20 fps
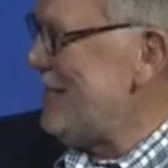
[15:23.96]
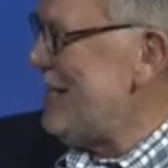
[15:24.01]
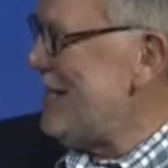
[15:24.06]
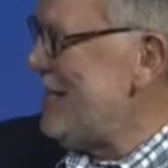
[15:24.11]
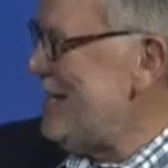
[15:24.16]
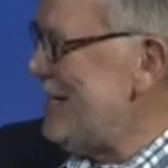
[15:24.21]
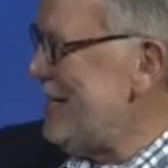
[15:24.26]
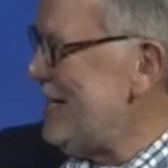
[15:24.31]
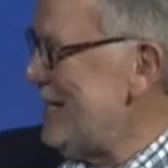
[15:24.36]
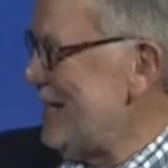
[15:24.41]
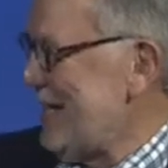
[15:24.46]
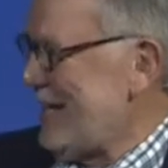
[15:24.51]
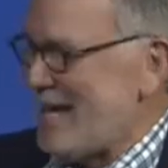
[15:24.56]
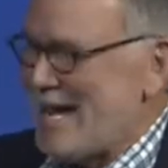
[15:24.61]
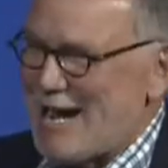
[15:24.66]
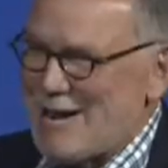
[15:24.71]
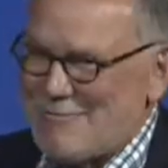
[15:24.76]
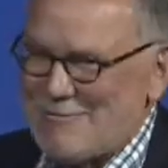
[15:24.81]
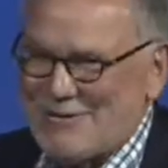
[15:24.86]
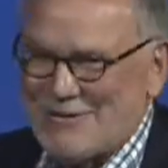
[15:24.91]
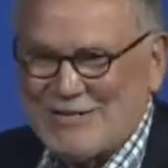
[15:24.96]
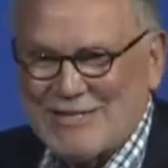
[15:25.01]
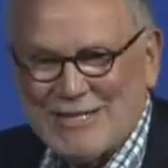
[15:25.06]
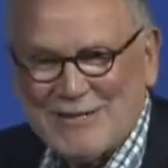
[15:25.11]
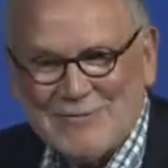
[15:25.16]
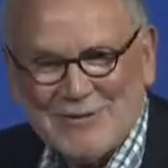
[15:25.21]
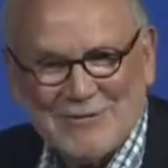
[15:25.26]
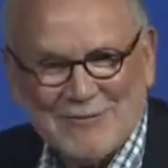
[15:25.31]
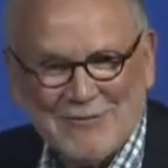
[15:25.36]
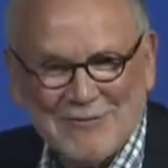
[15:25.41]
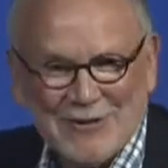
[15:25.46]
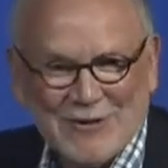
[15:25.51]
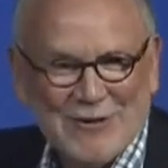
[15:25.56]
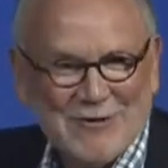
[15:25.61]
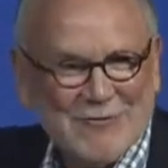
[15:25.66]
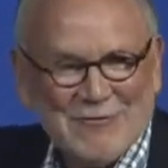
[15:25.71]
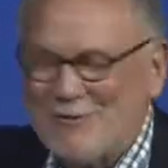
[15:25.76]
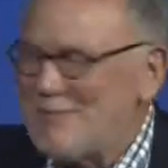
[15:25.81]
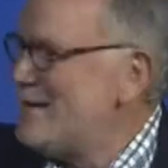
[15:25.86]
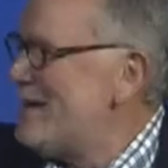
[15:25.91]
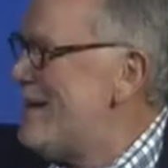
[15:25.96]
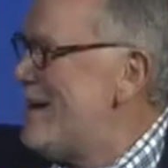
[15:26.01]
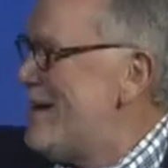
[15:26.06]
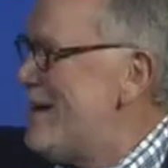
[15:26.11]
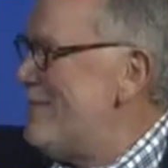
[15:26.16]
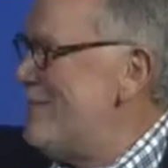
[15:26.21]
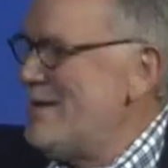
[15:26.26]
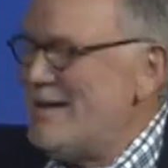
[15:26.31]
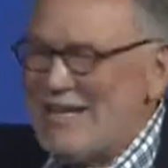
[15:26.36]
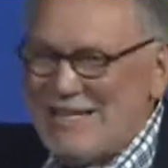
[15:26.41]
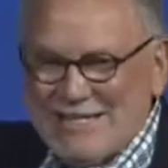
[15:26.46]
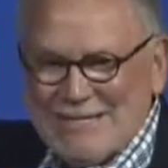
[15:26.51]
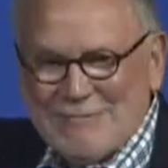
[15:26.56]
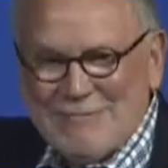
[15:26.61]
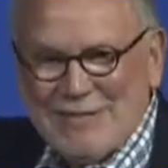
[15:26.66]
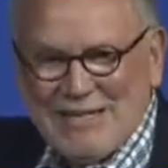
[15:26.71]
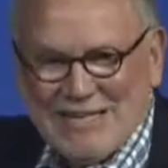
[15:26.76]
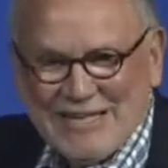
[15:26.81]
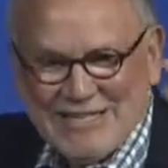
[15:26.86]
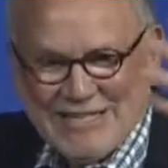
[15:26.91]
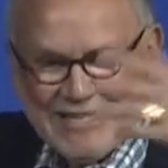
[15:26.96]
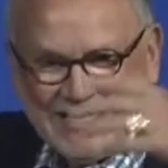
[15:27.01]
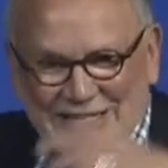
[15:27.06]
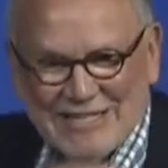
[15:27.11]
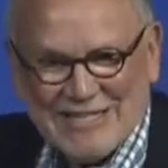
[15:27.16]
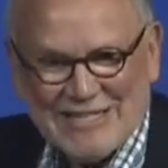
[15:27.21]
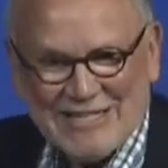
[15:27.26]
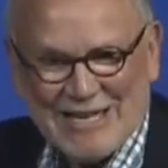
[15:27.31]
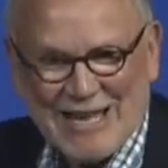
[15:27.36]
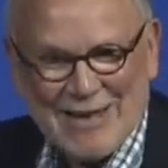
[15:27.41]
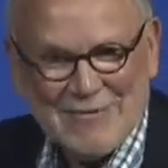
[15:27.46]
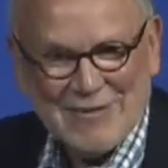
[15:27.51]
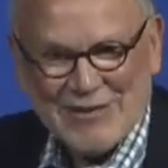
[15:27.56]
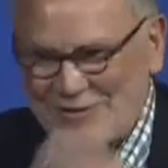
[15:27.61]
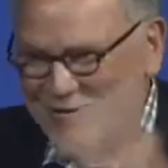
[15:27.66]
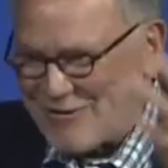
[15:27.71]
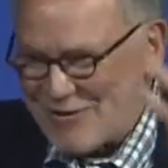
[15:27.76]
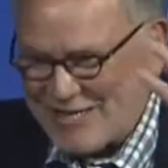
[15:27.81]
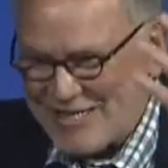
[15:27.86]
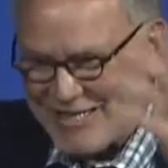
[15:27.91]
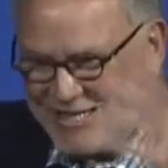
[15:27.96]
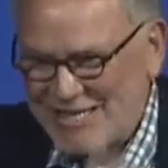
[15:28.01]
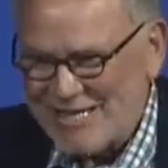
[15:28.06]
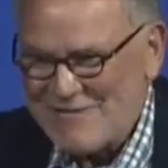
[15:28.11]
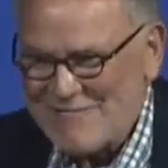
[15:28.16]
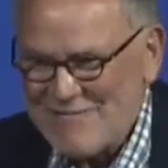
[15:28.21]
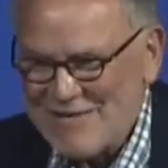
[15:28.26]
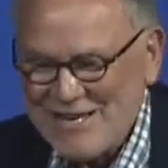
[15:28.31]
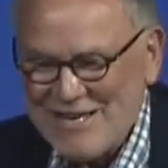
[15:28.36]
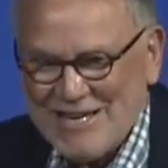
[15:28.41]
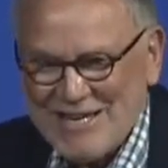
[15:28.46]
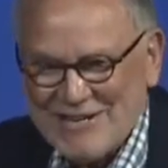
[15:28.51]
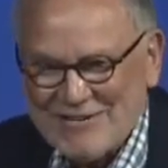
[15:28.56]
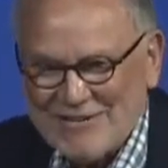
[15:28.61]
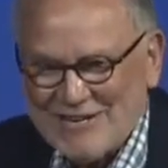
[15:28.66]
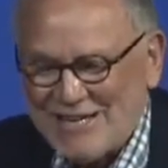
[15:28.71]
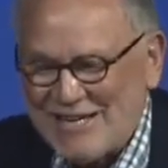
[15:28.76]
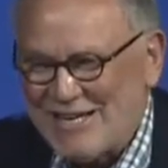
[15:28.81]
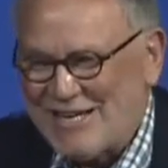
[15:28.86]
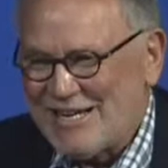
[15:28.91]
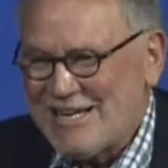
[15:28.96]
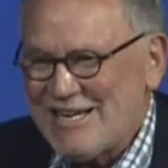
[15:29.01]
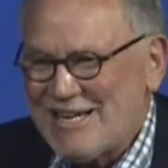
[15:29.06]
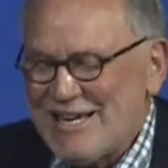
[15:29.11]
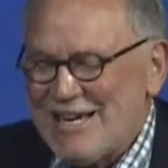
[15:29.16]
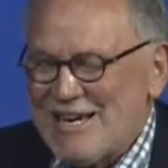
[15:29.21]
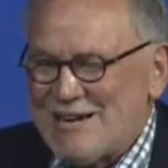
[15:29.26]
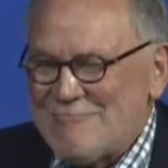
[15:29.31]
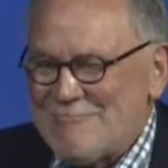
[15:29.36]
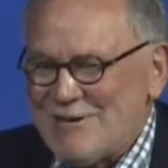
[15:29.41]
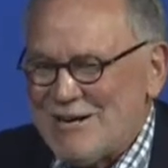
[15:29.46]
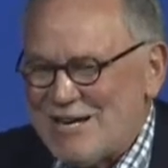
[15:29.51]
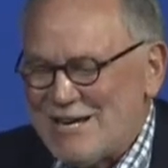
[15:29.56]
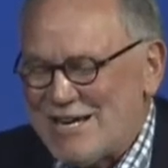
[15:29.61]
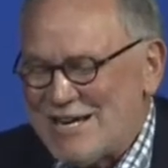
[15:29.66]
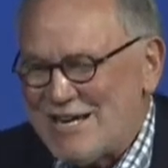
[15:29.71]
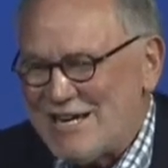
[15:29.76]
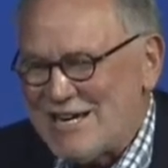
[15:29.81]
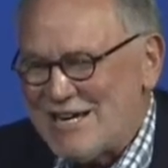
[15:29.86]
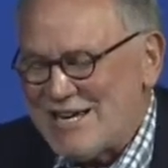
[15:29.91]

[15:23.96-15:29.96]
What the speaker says: idea, the capital seemed to flow from amazing places. It just came in quickly, right? But,